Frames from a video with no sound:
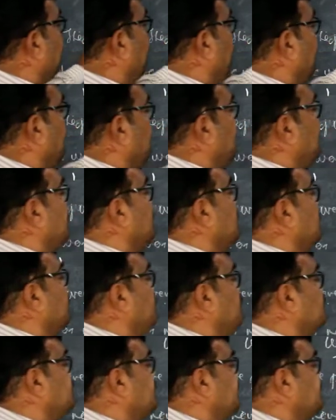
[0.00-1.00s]
were
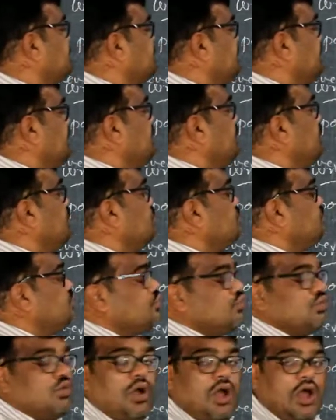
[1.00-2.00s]
possessing
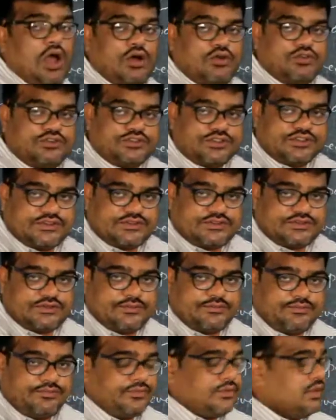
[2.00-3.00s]
two
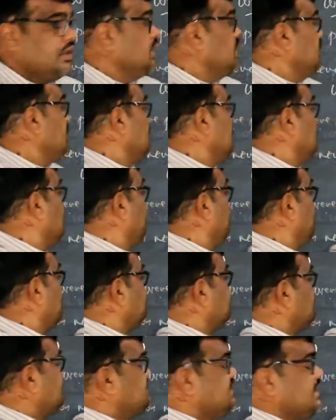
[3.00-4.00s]
houses.
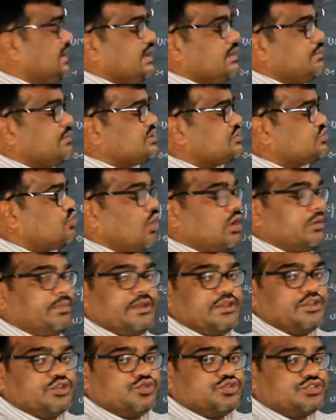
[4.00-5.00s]
Possessing must not
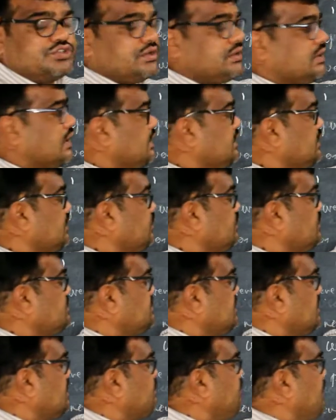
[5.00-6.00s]
be used in
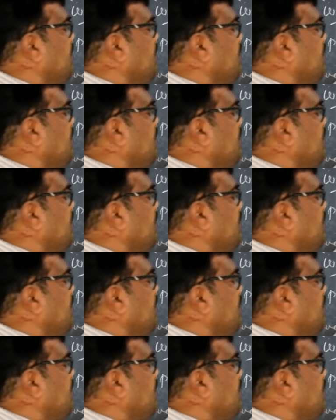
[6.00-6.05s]
continuous tense,